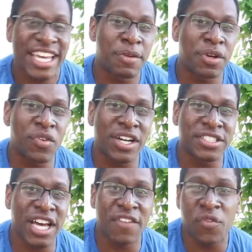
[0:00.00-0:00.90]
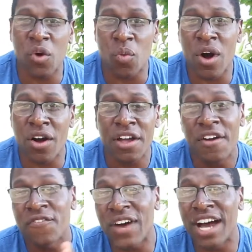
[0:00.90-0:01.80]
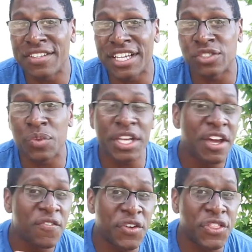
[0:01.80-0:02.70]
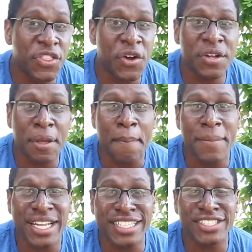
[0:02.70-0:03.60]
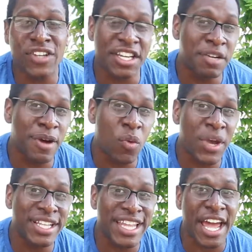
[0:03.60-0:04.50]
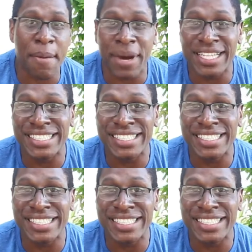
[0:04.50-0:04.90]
and I'm gonna go outside for a walk 5 days a week for 30 minutes so I can get my weight down by